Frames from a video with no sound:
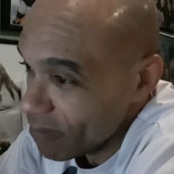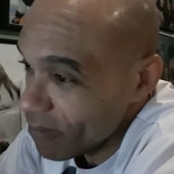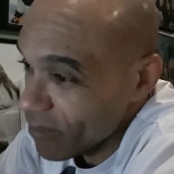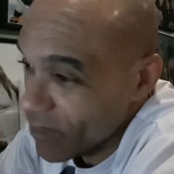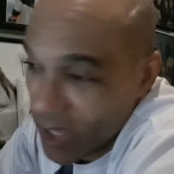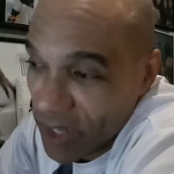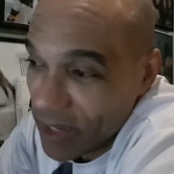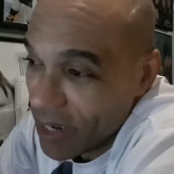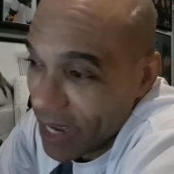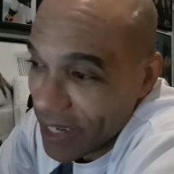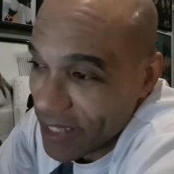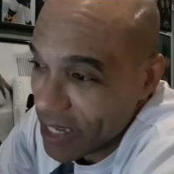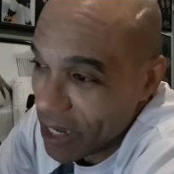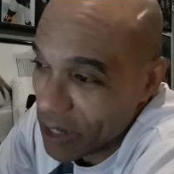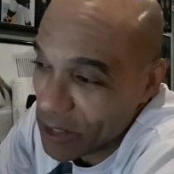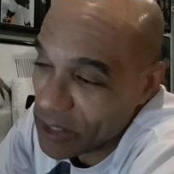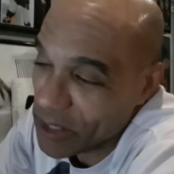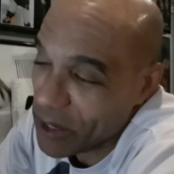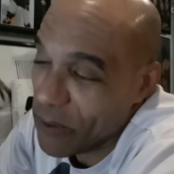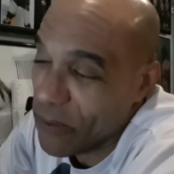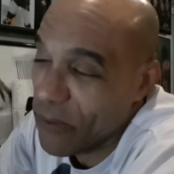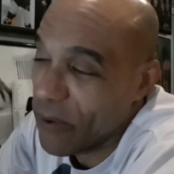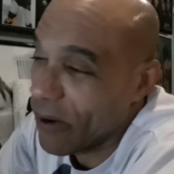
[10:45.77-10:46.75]
The lockdowns
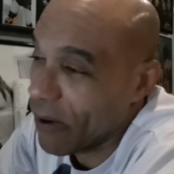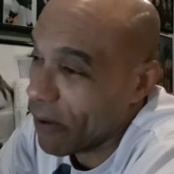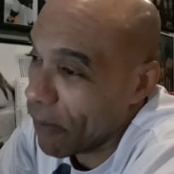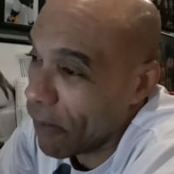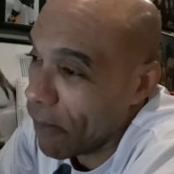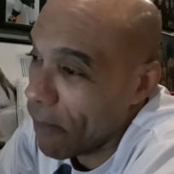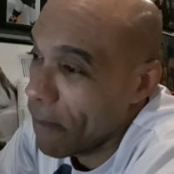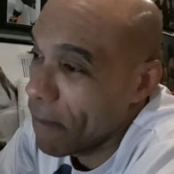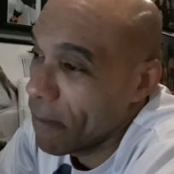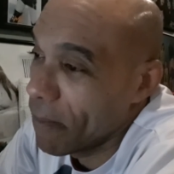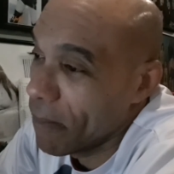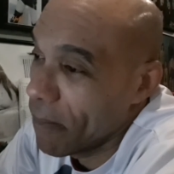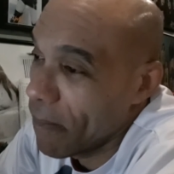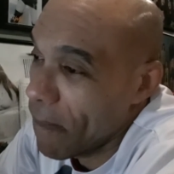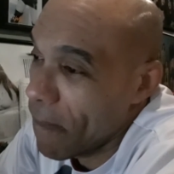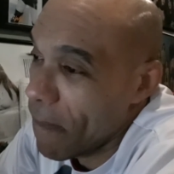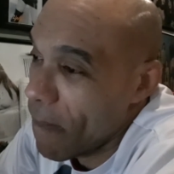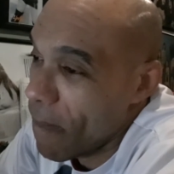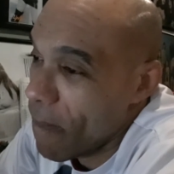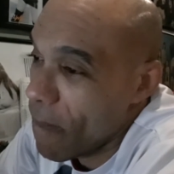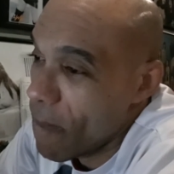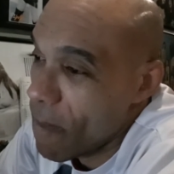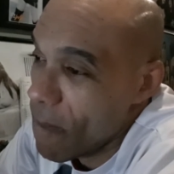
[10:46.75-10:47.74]
don't work.
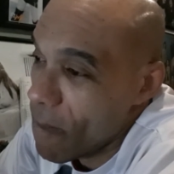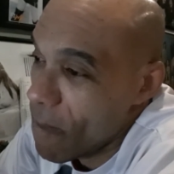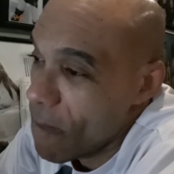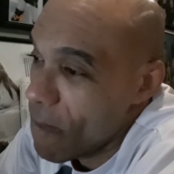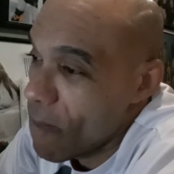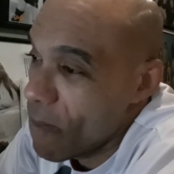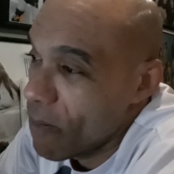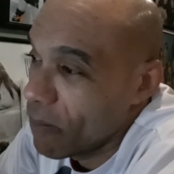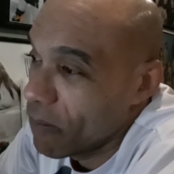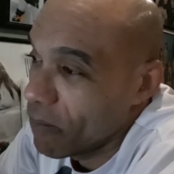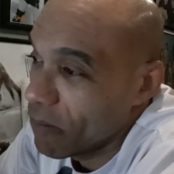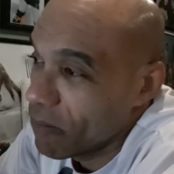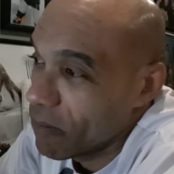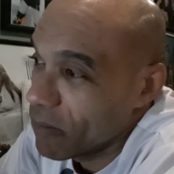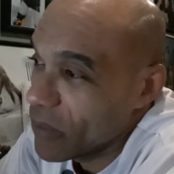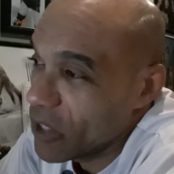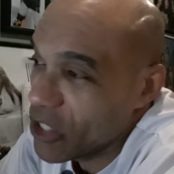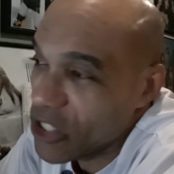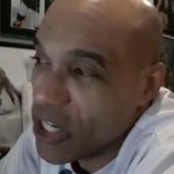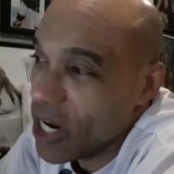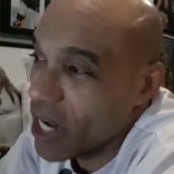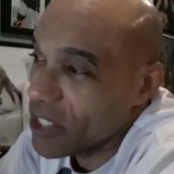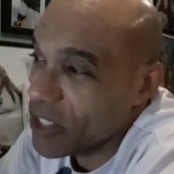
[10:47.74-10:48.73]
The
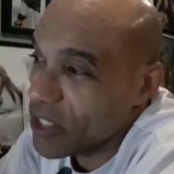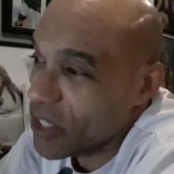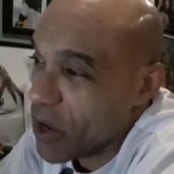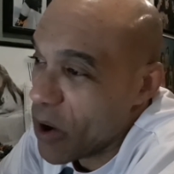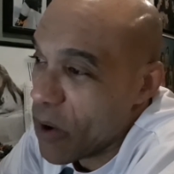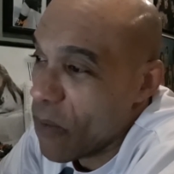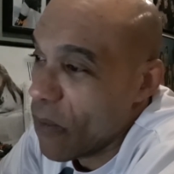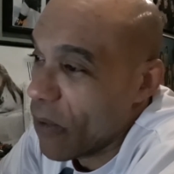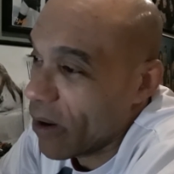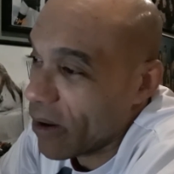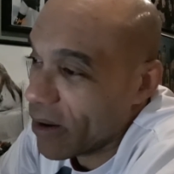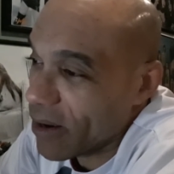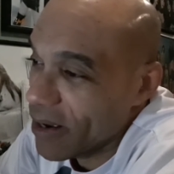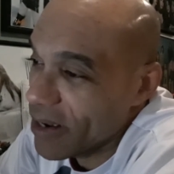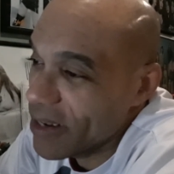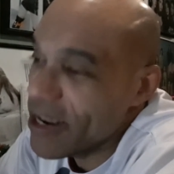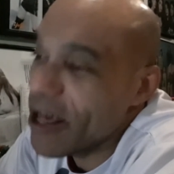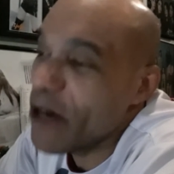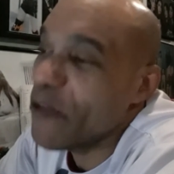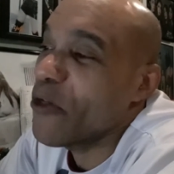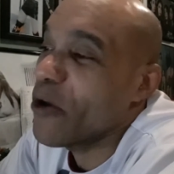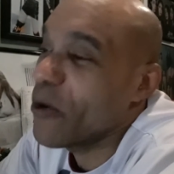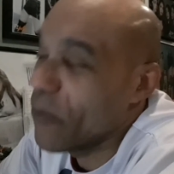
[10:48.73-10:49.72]
shots don't work.
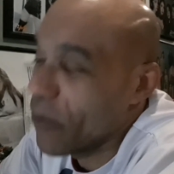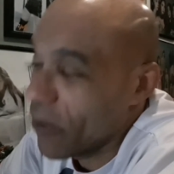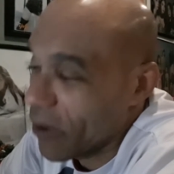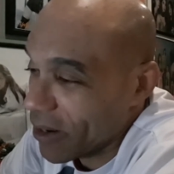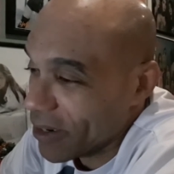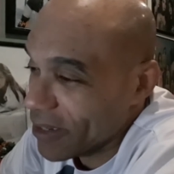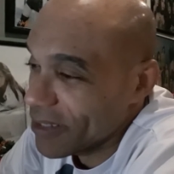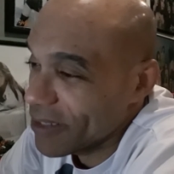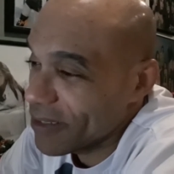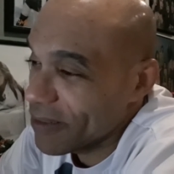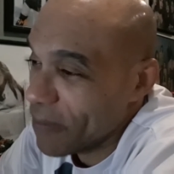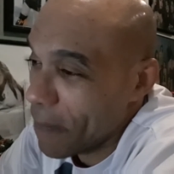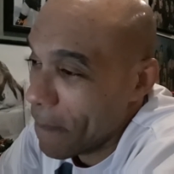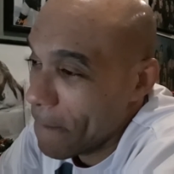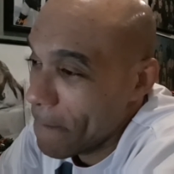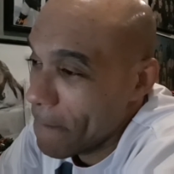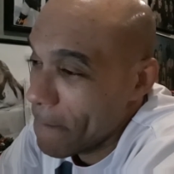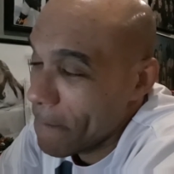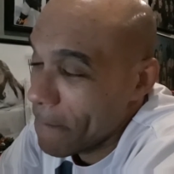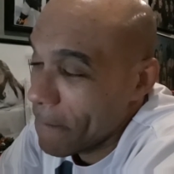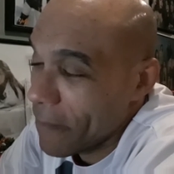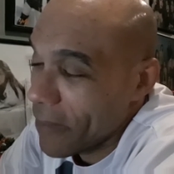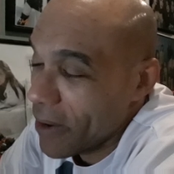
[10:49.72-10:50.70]
Nothing works.
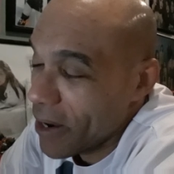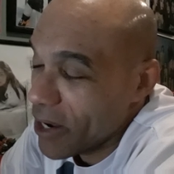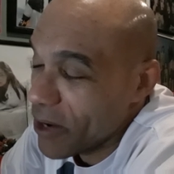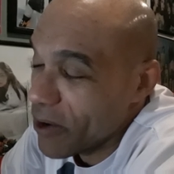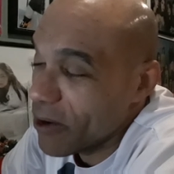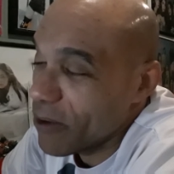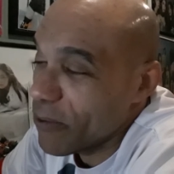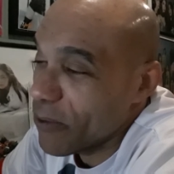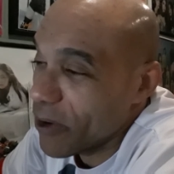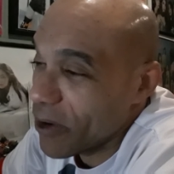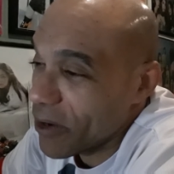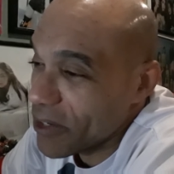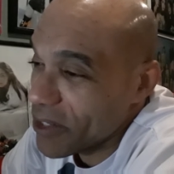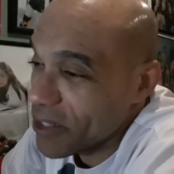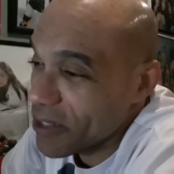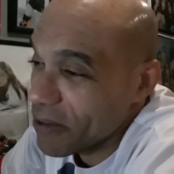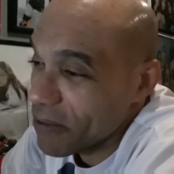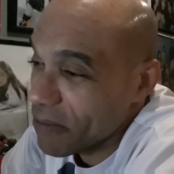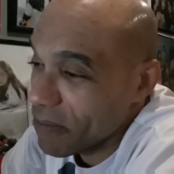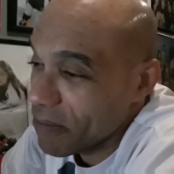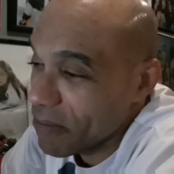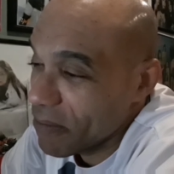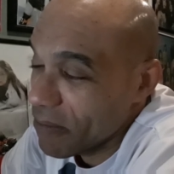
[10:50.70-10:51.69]
You know what works?
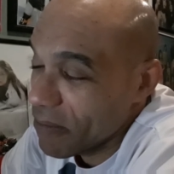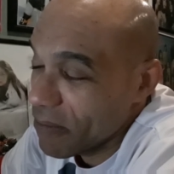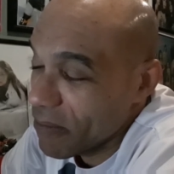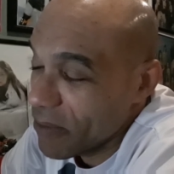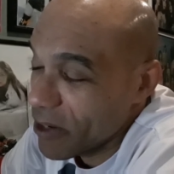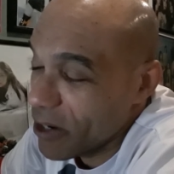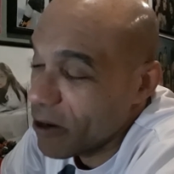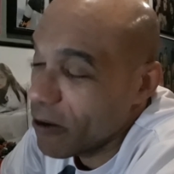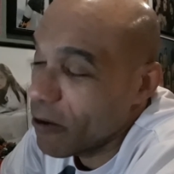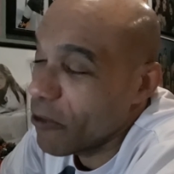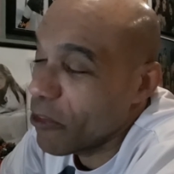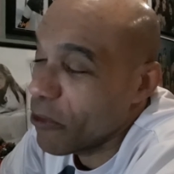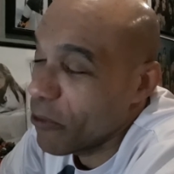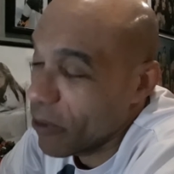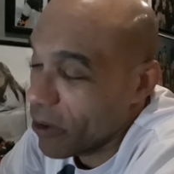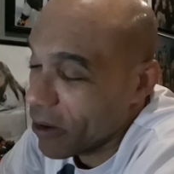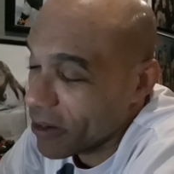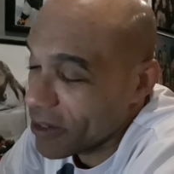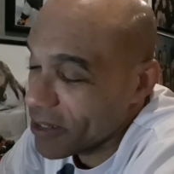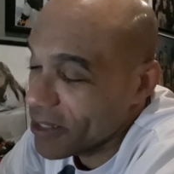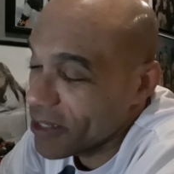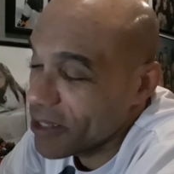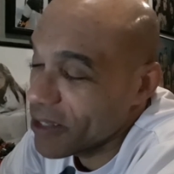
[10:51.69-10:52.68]
Your health
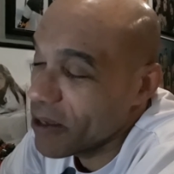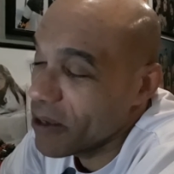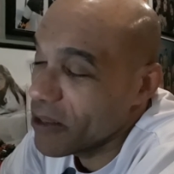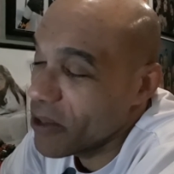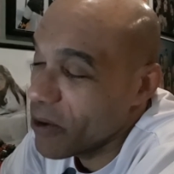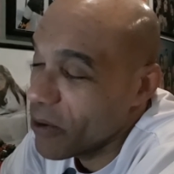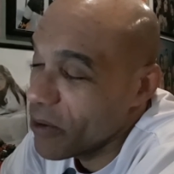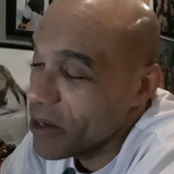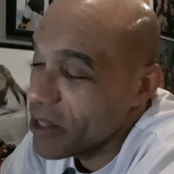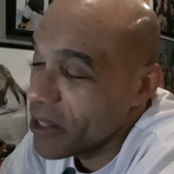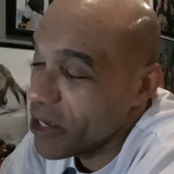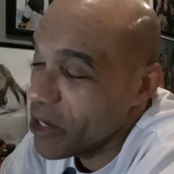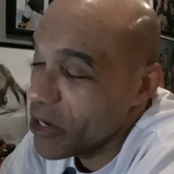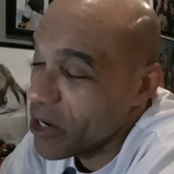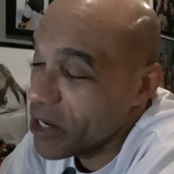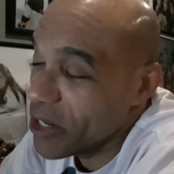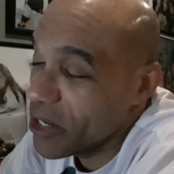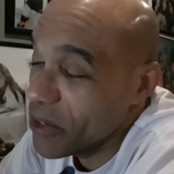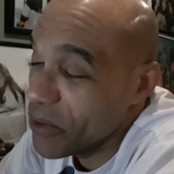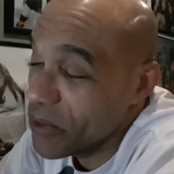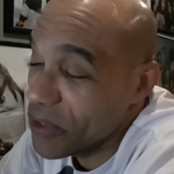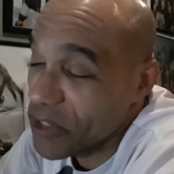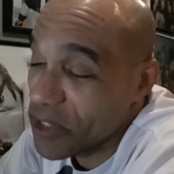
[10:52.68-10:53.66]
works. The only thing you can
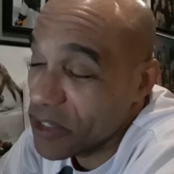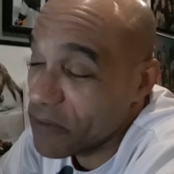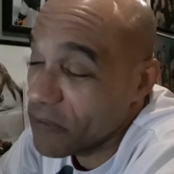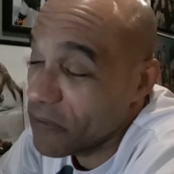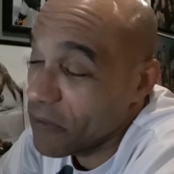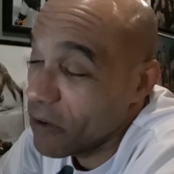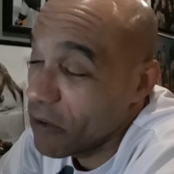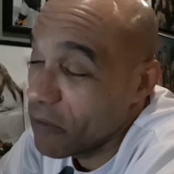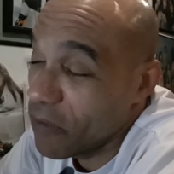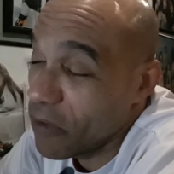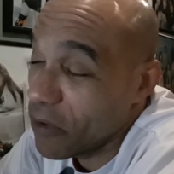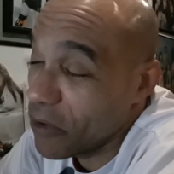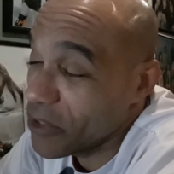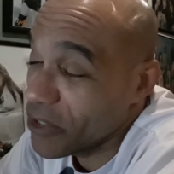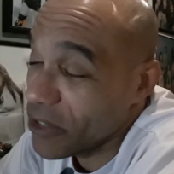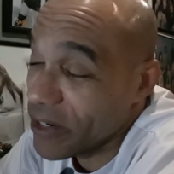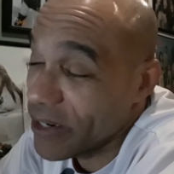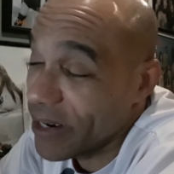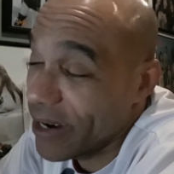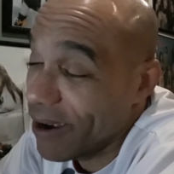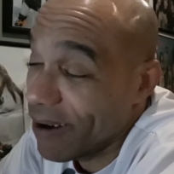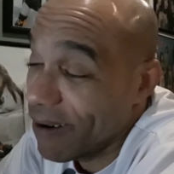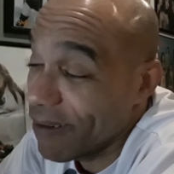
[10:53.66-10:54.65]
do is just focus on
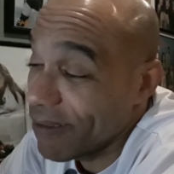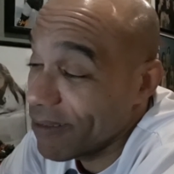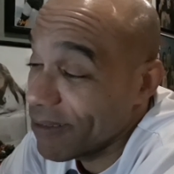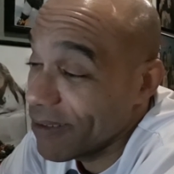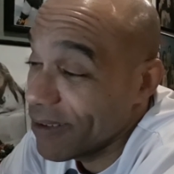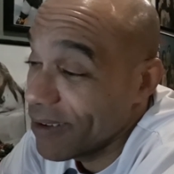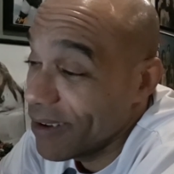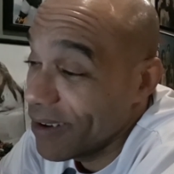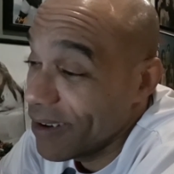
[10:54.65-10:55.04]
your health.